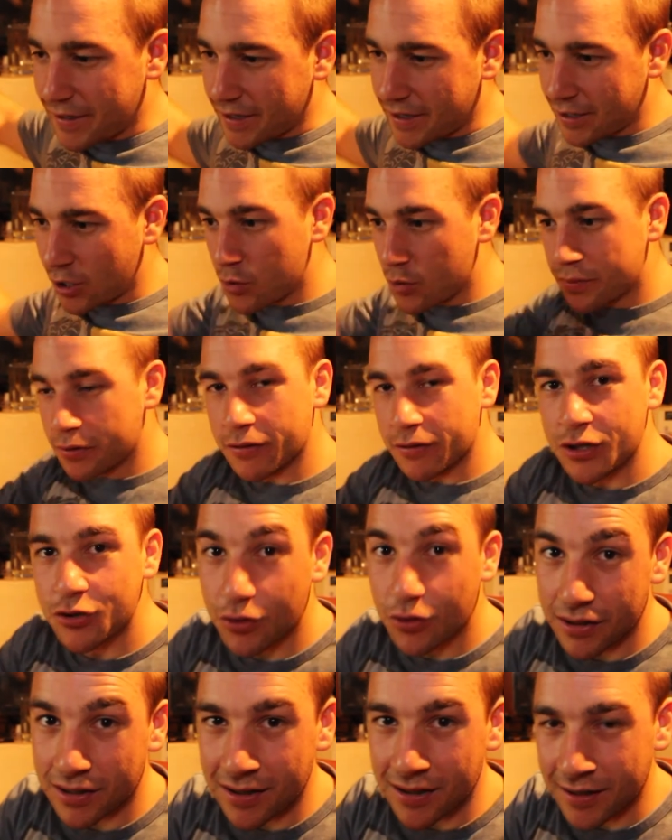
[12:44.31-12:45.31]
And I hope you
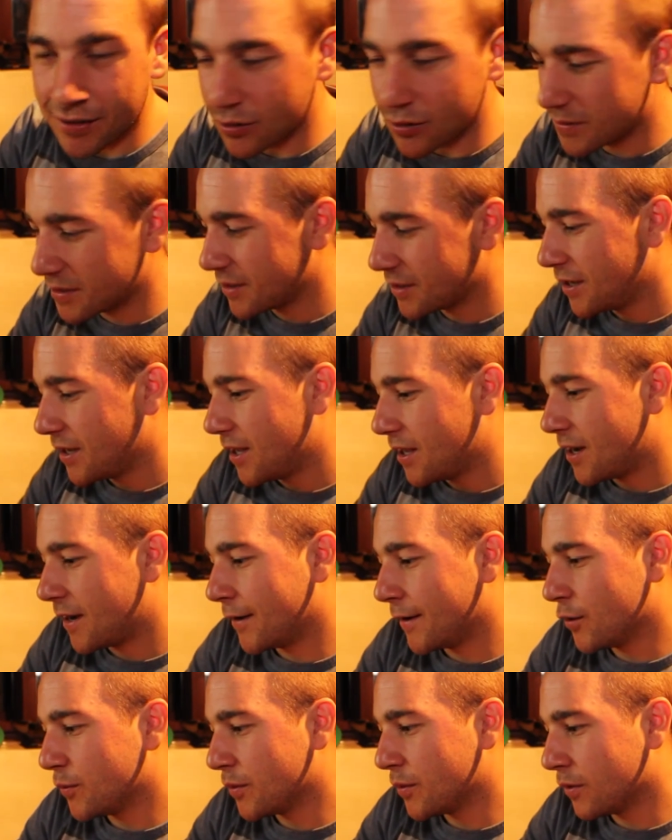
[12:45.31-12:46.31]
enjoy the lineups. I
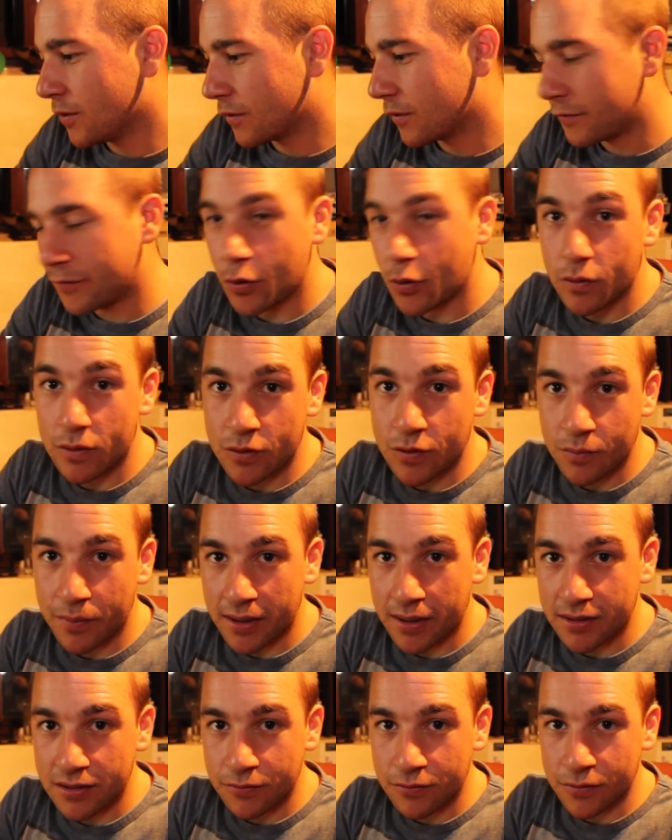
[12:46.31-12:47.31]
hope you look forward to
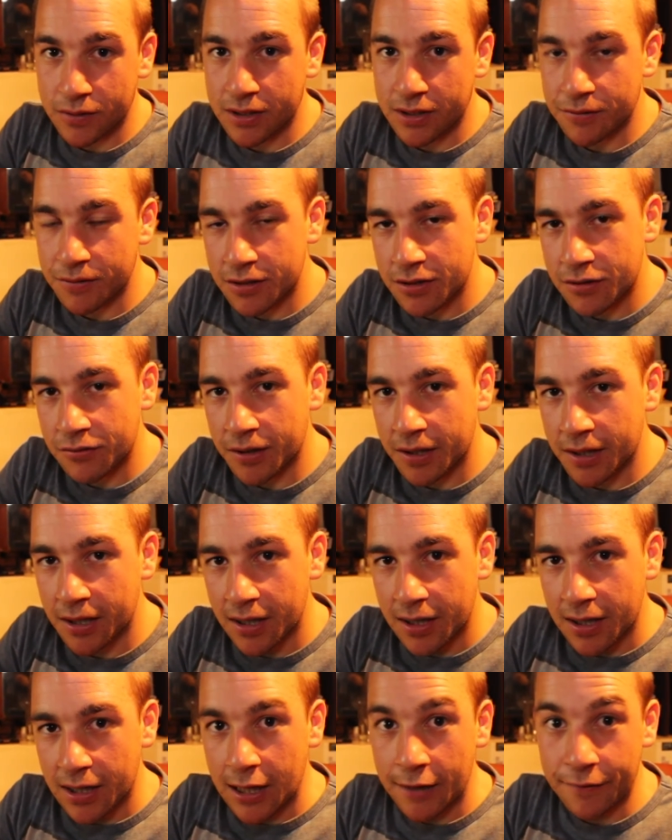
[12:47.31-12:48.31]
Banter Wars Series 3.
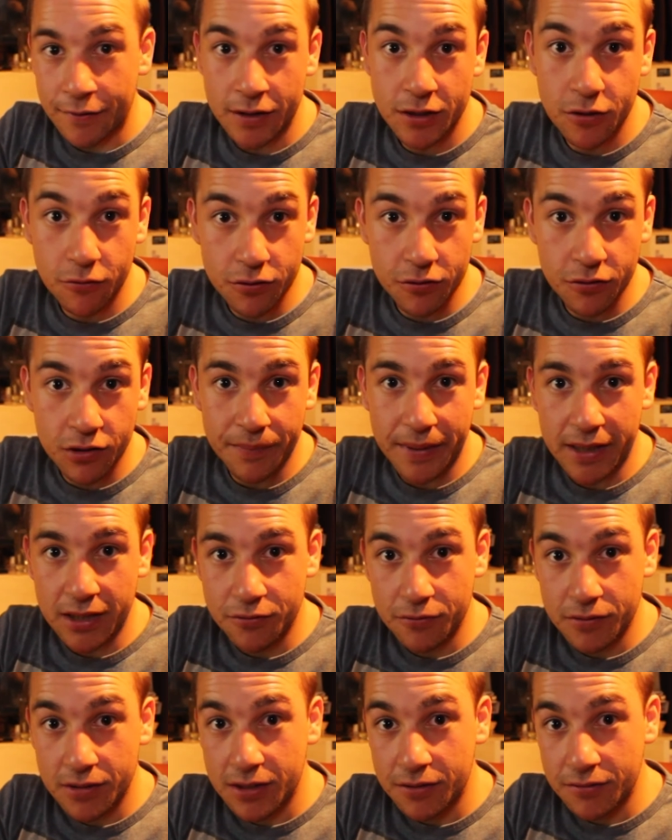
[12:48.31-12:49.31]
If you're still doing a
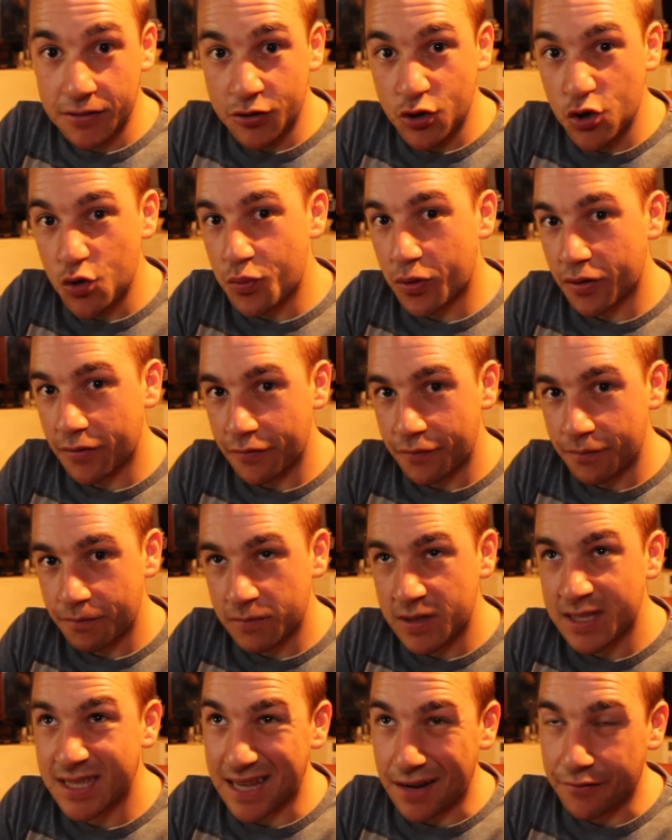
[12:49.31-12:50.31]
Banter Wars Series
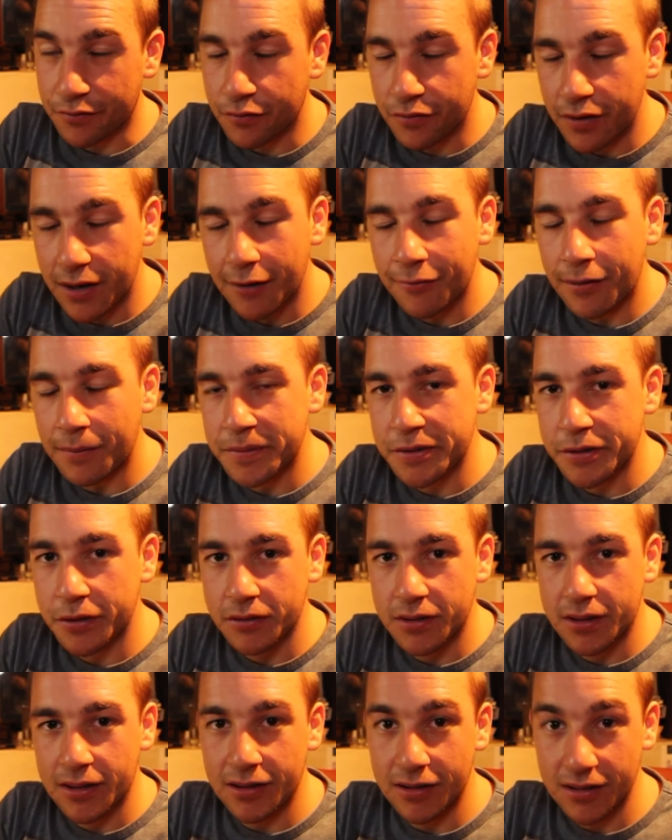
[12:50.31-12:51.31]
2.75
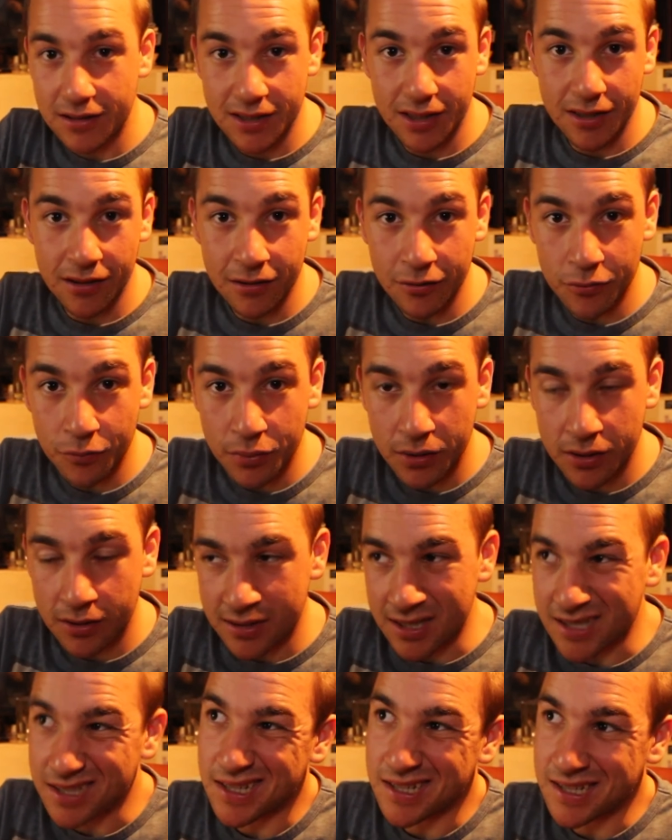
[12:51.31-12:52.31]
episode, continue,
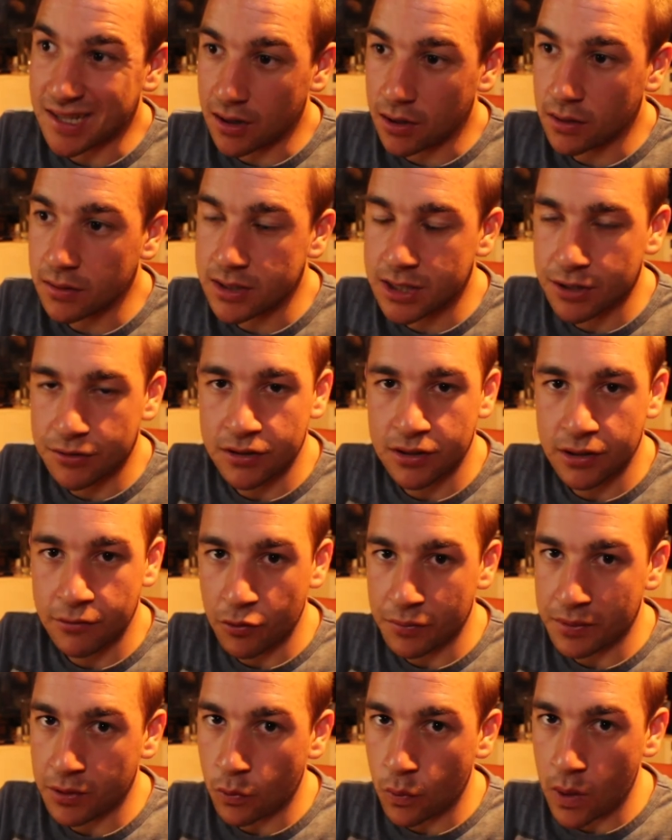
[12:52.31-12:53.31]
because as I say, seriously,
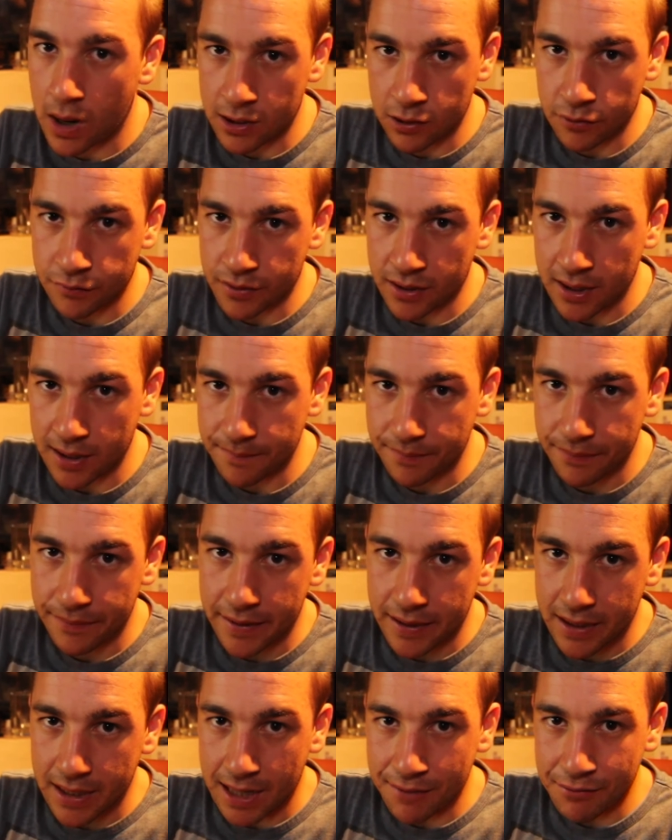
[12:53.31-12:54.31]
we'll be a while off yet.
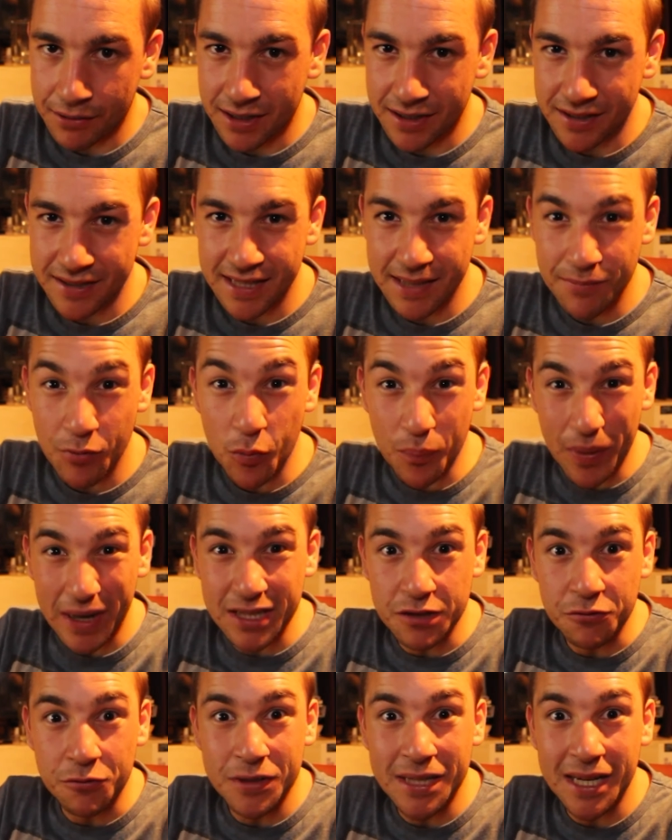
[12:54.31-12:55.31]
And we need to see more
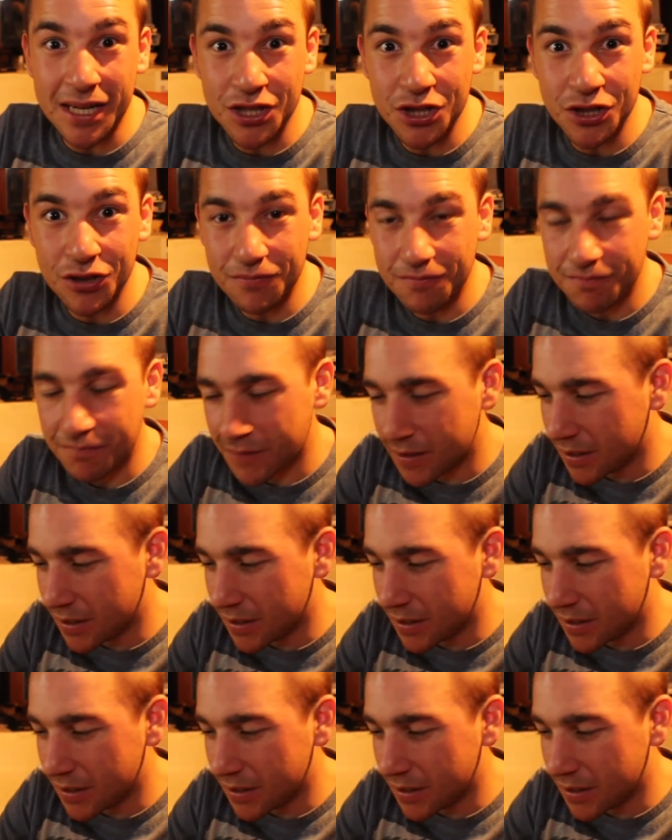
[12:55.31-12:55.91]
Banter Wars action.